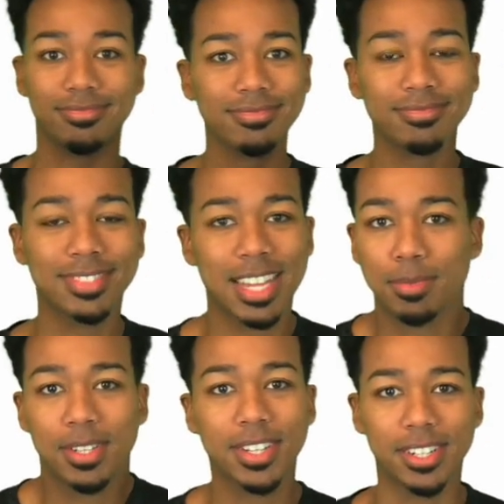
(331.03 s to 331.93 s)
Same
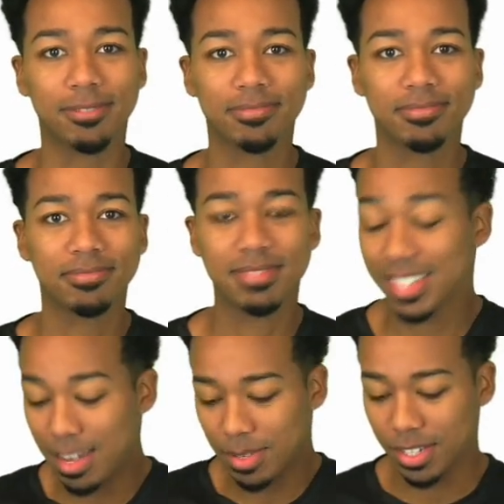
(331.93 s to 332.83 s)
deal here.
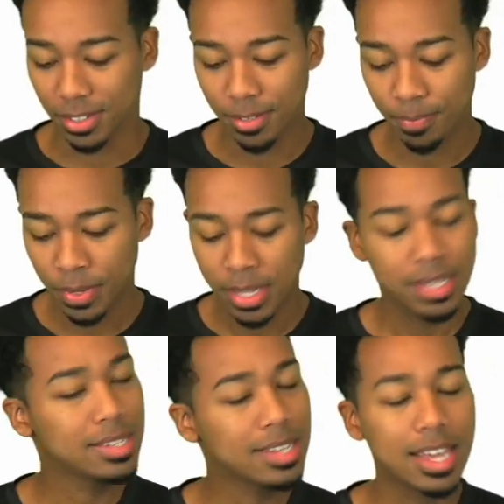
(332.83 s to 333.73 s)
Same deal.
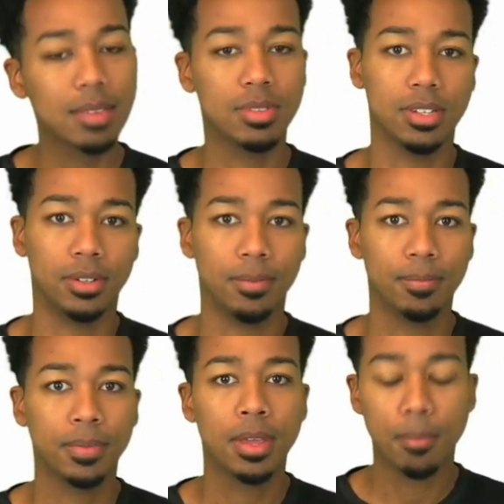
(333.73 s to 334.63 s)
Same deal.
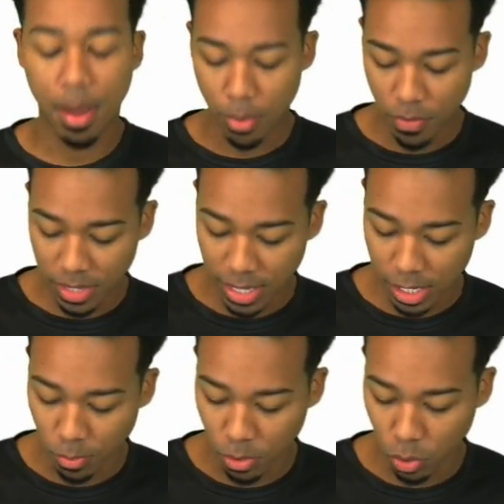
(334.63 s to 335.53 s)
By moving the
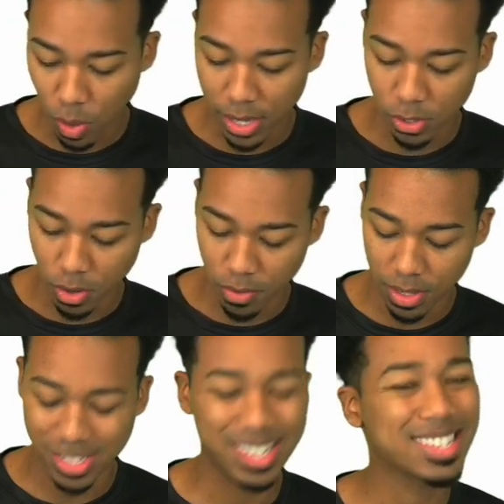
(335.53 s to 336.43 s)
decimal twice over, that's
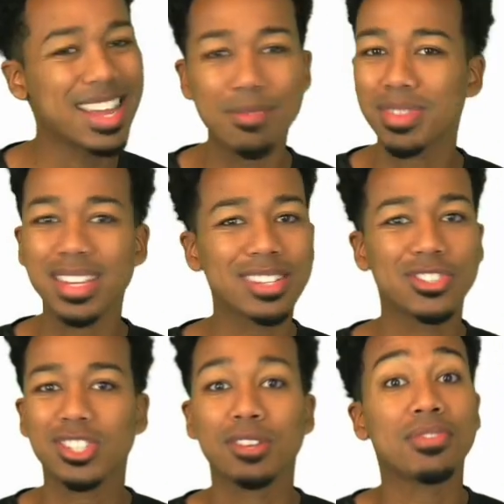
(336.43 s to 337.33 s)
the same thing as
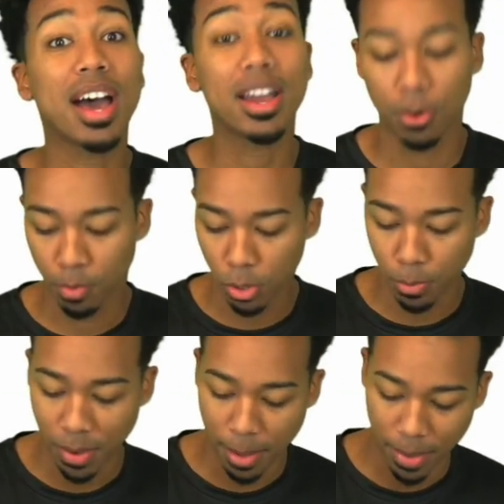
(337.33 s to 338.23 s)
just
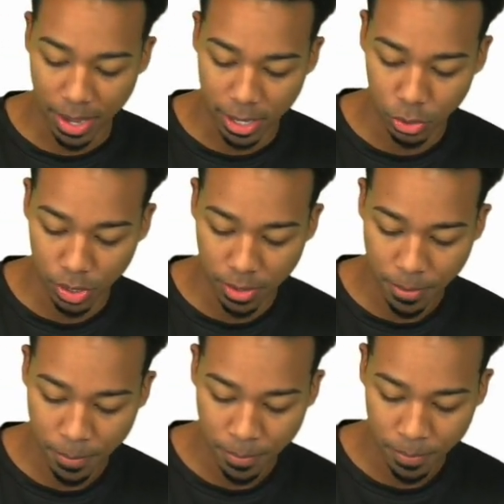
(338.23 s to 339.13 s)
multiplying by 100
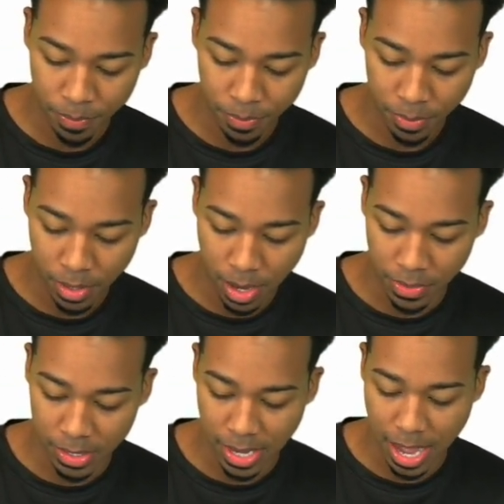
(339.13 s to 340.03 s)
on the
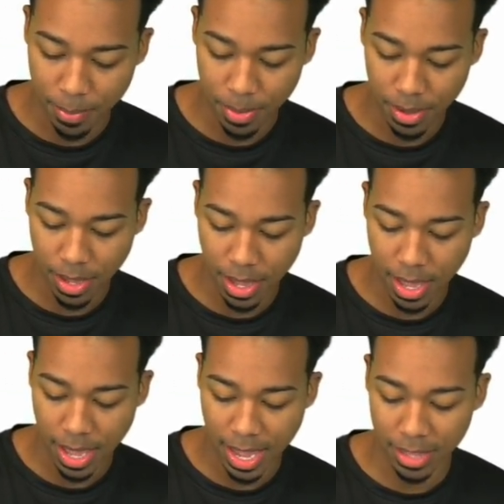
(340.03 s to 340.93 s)
top
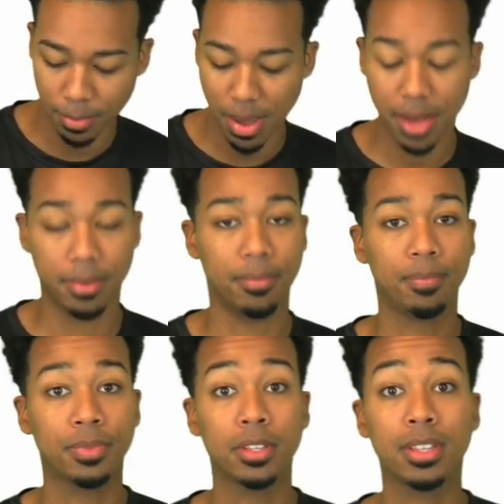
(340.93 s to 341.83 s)
and the bottom.
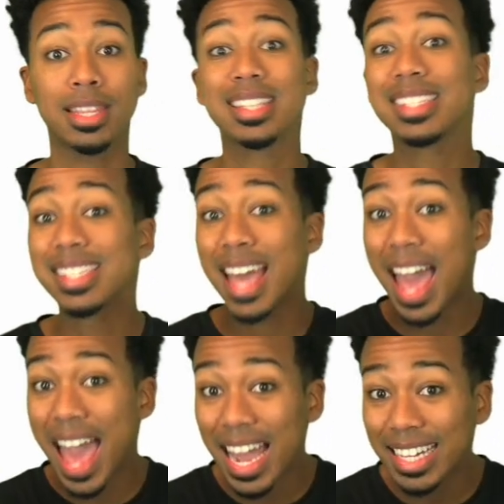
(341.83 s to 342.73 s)
That's
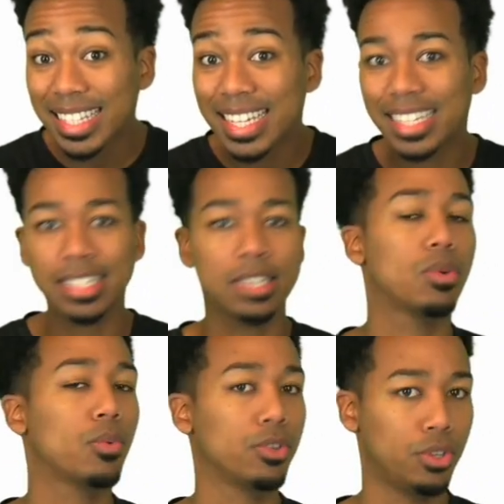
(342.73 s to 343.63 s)
technically what
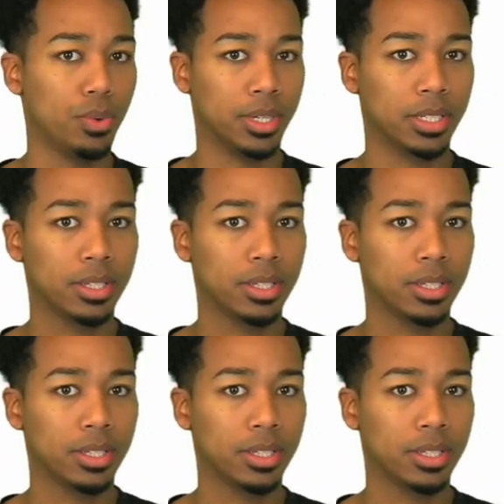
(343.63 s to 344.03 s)
we're doing.